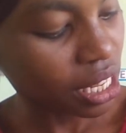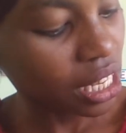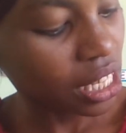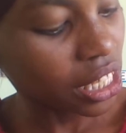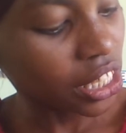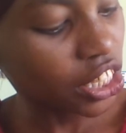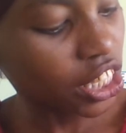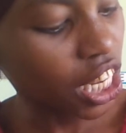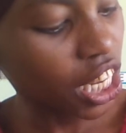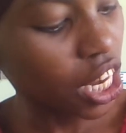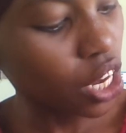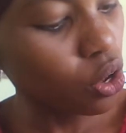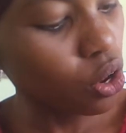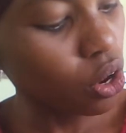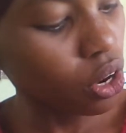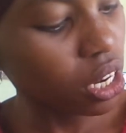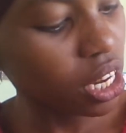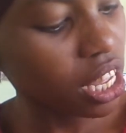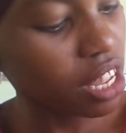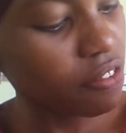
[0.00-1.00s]
She
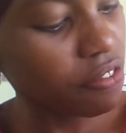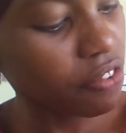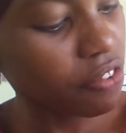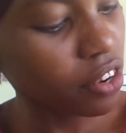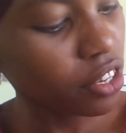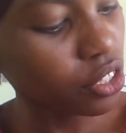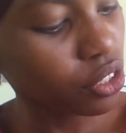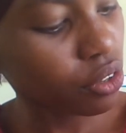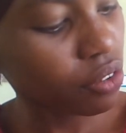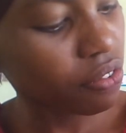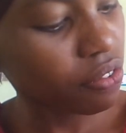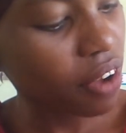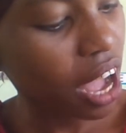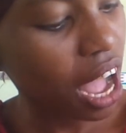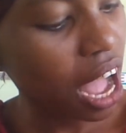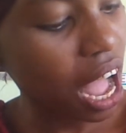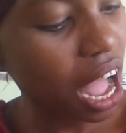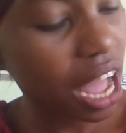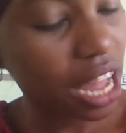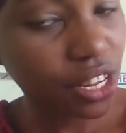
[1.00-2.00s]
looked in front of
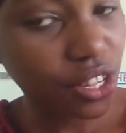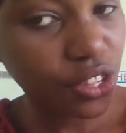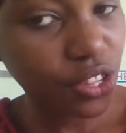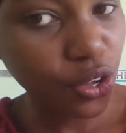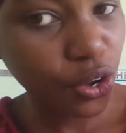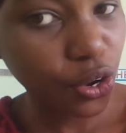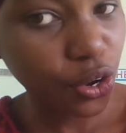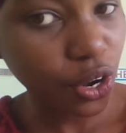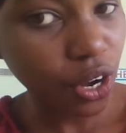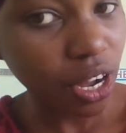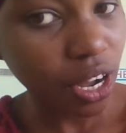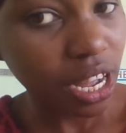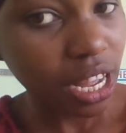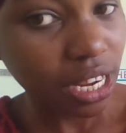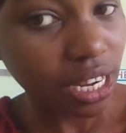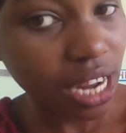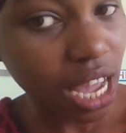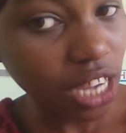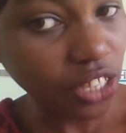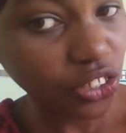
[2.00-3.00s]
her and saw
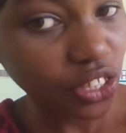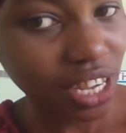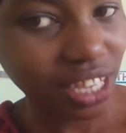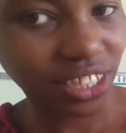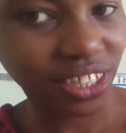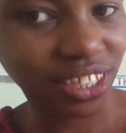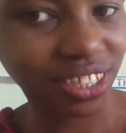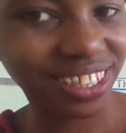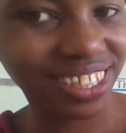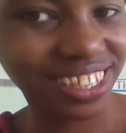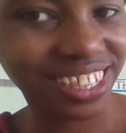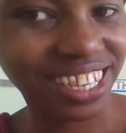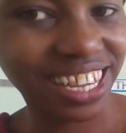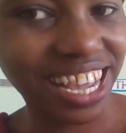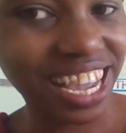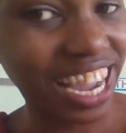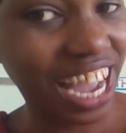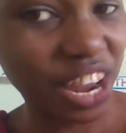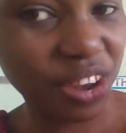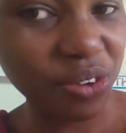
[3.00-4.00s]
dash dash.
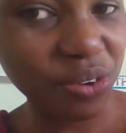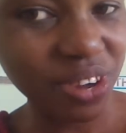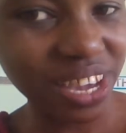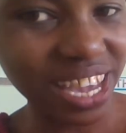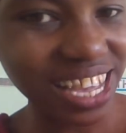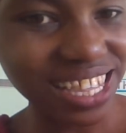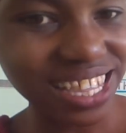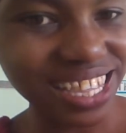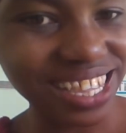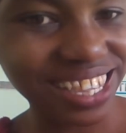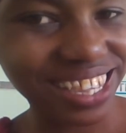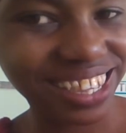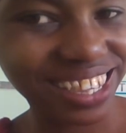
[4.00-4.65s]
Can you guess?